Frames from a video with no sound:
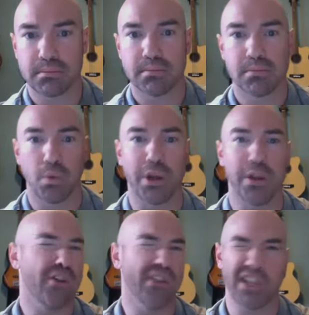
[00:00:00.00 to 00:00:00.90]
When you
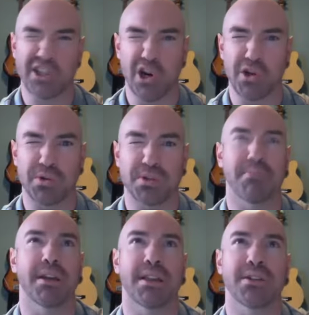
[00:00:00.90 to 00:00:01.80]
hear the guitar do
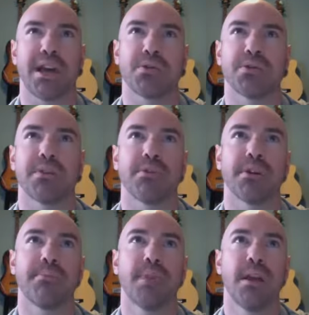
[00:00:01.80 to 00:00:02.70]
something that sounds different.
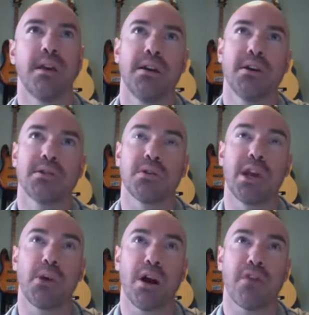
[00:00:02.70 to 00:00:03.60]
So here
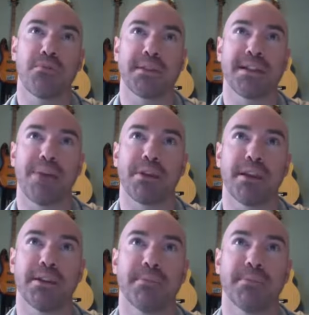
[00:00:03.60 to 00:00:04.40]
we are from the top again.